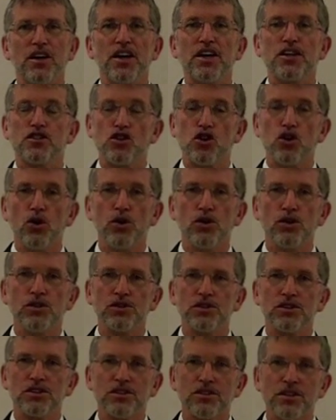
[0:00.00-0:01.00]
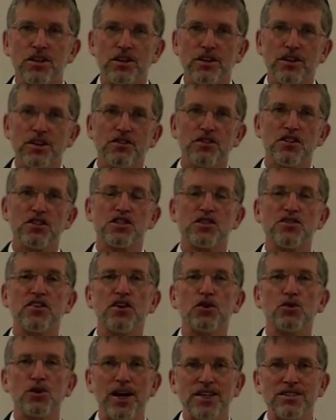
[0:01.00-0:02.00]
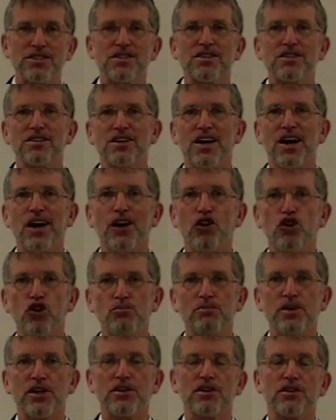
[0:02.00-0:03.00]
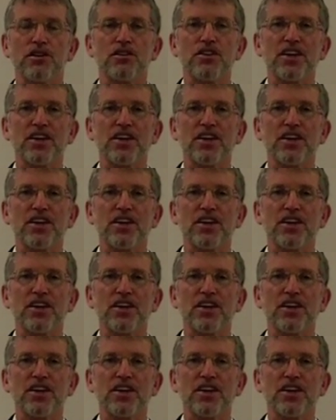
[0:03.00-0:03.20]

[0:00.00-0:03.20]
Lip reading: is called the Sfirat HaOmer,